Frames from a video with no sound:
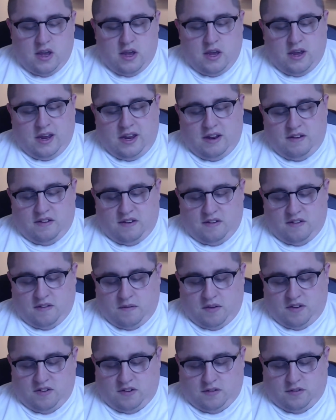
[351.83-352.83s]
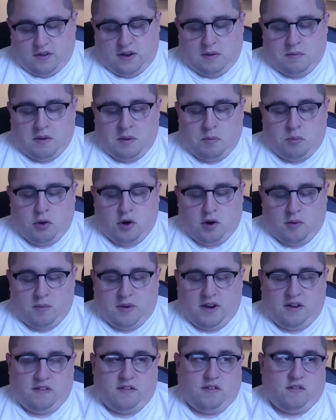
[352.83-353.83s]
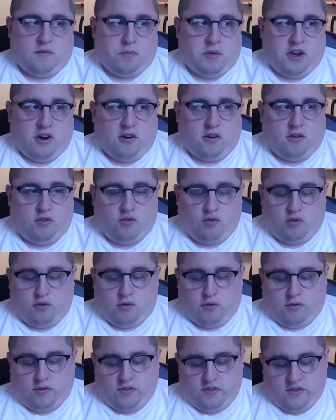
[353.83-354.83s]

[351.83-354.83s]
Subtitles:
instance of Exalted among permanents its player controls.